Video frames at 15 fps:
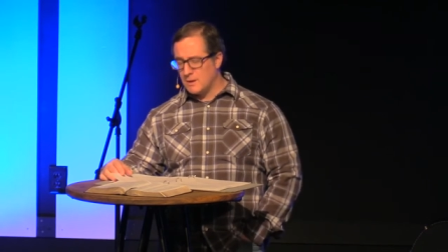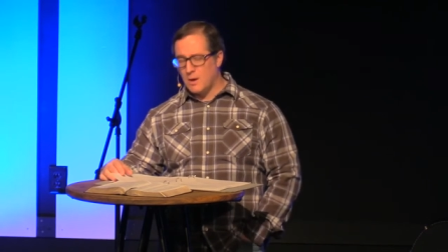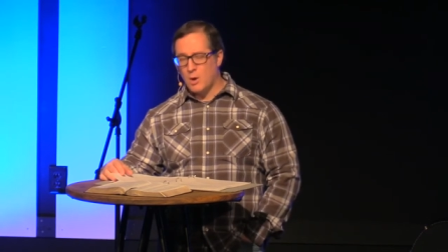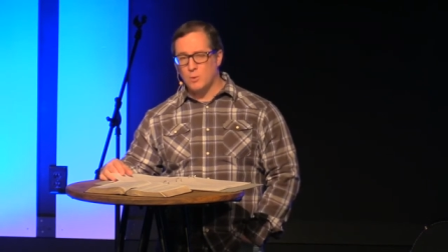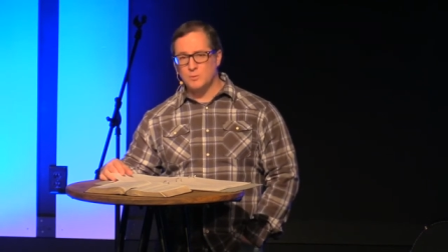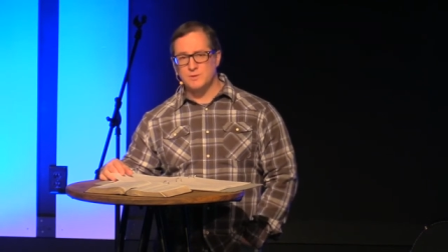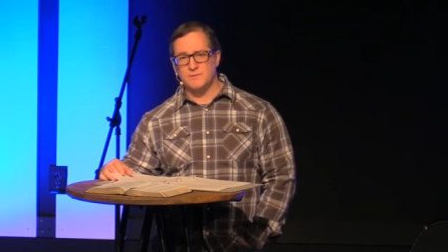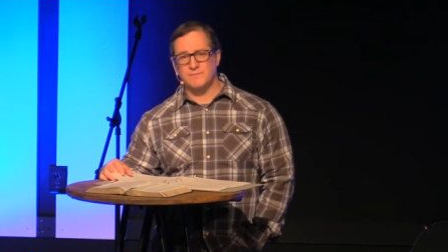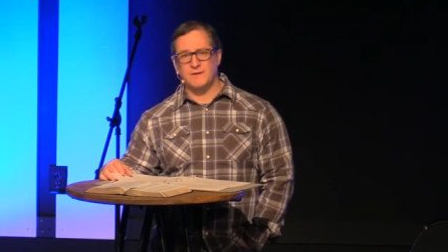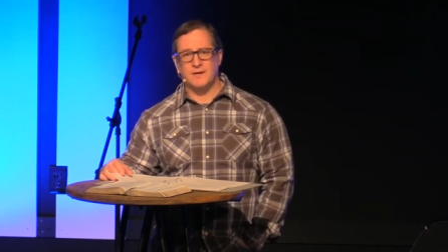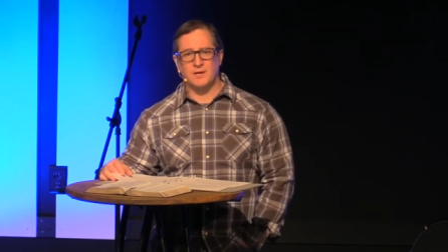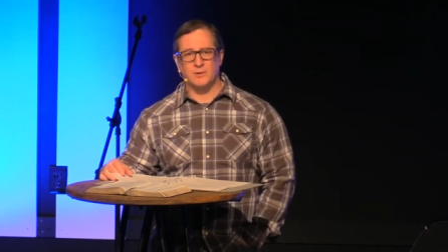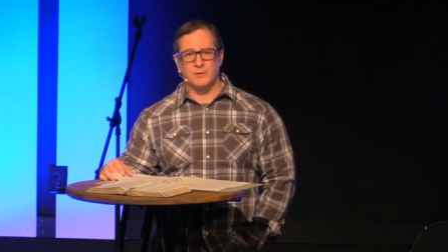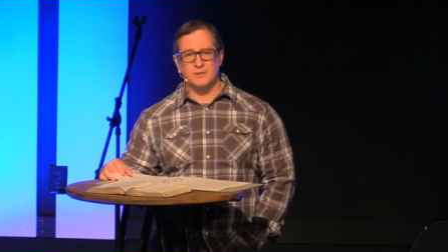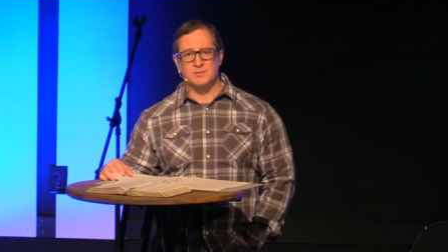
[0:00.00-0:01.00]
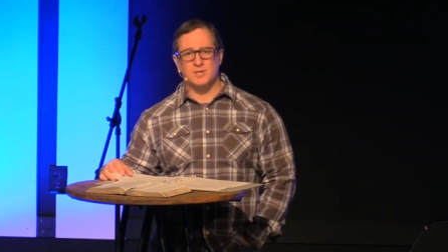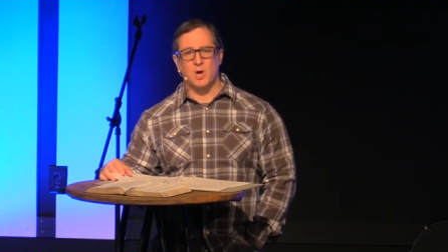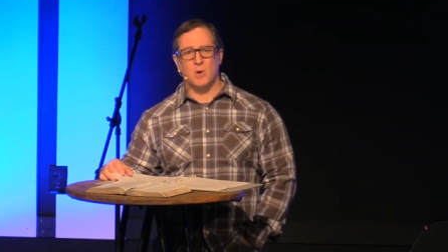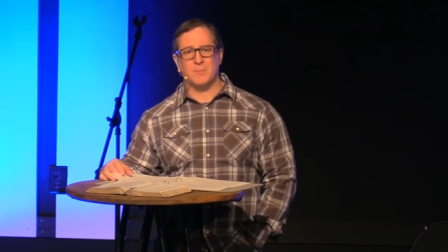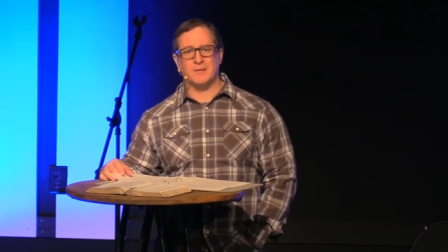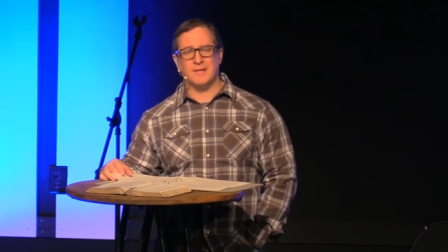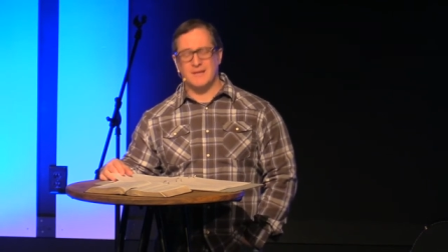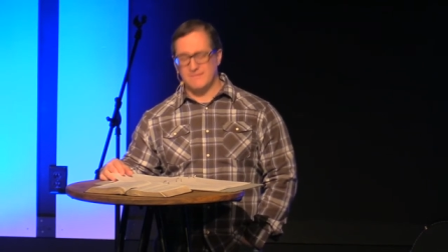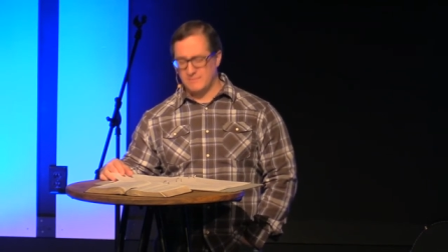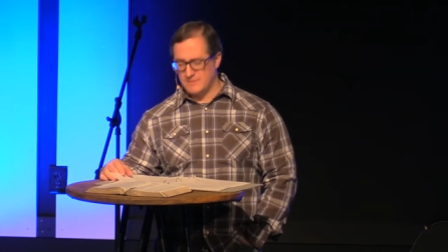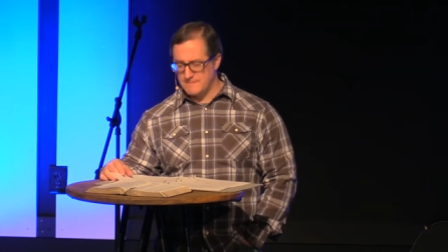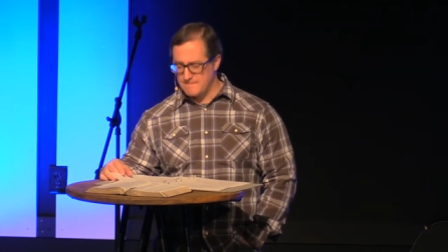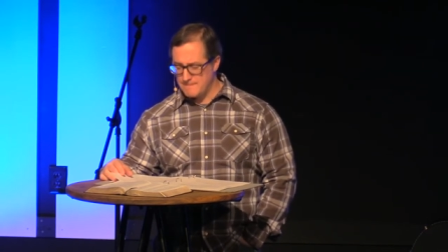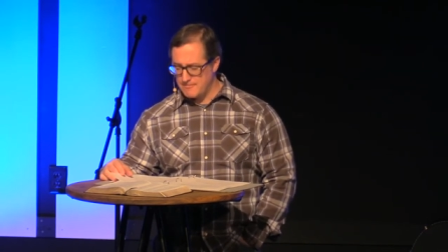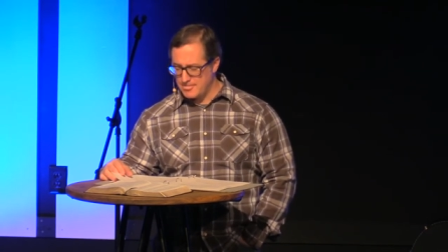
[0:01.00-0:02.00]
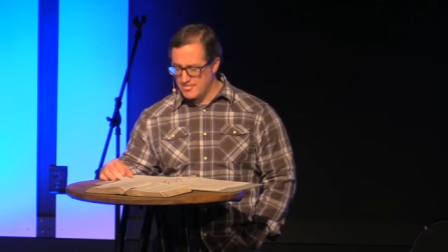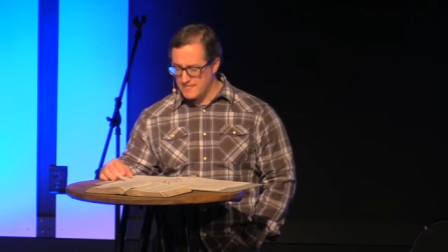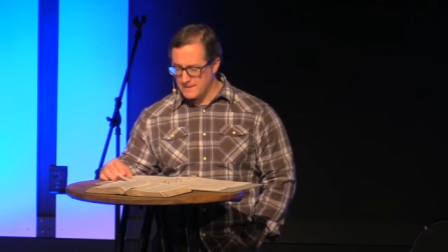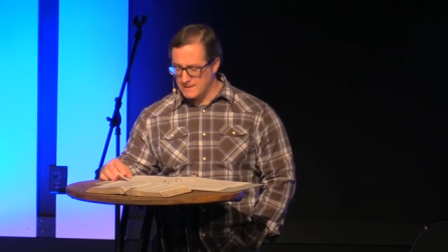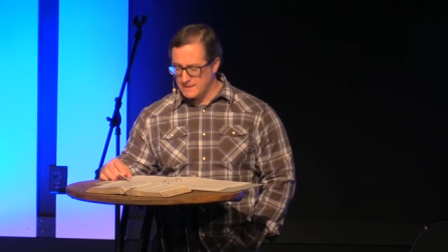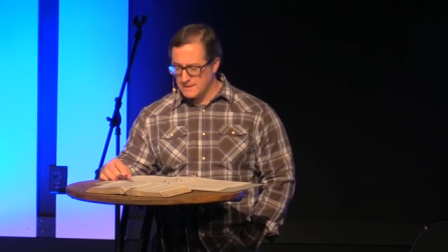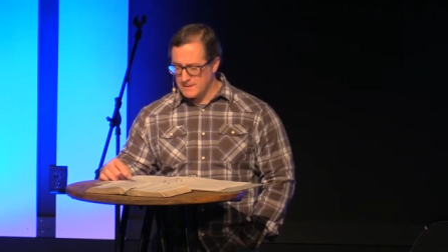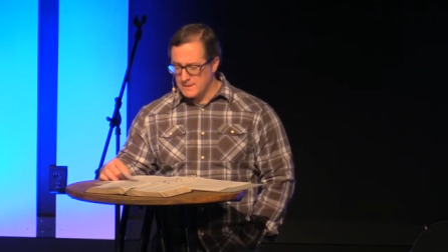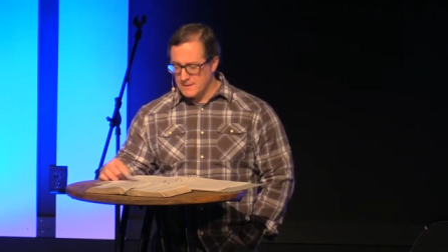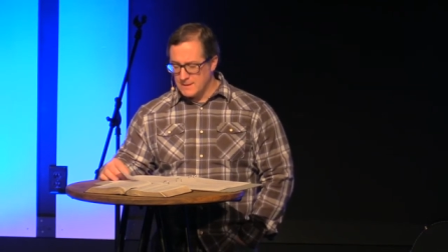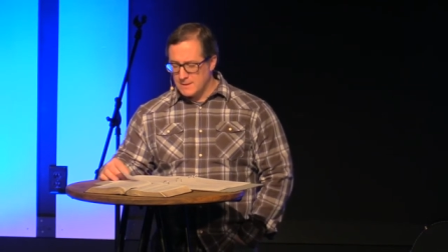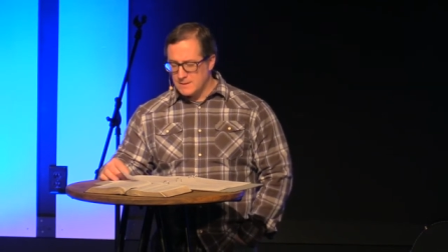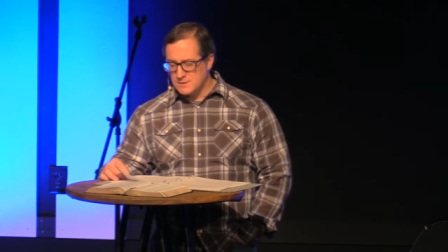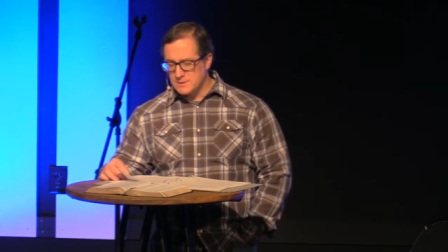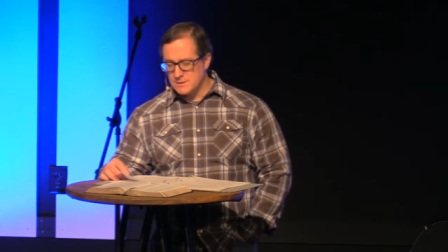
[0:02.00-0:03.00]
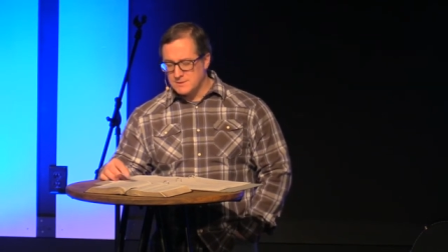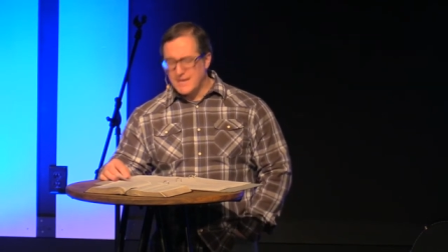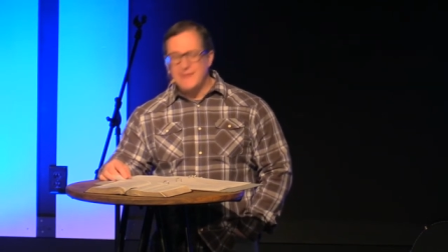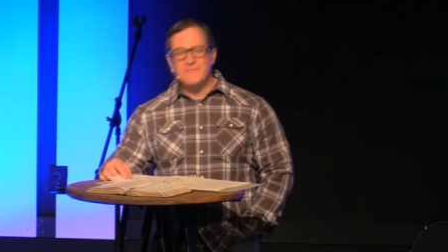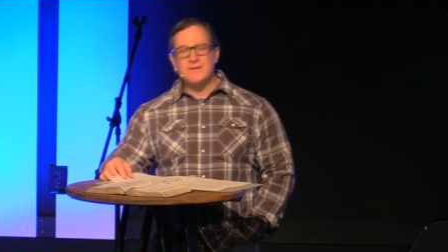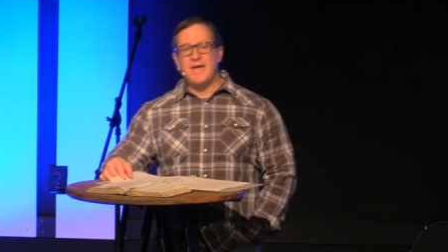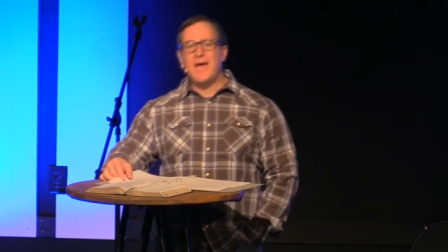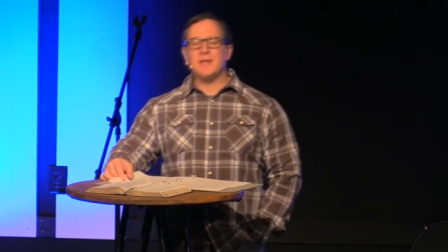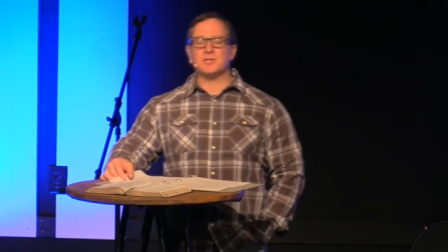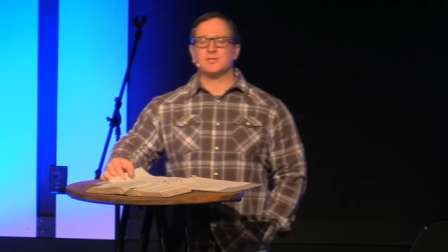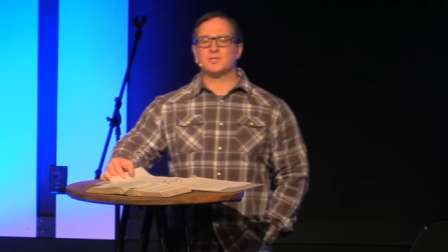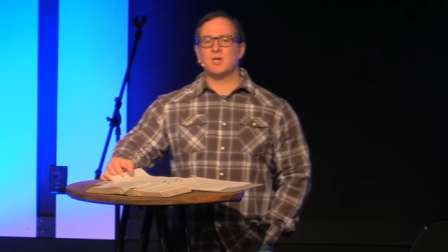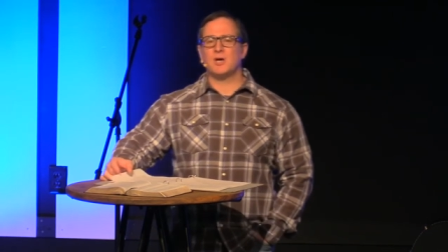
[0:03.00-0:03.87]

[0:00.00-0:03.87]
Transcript: Hold your finger in Psalm 11. David had a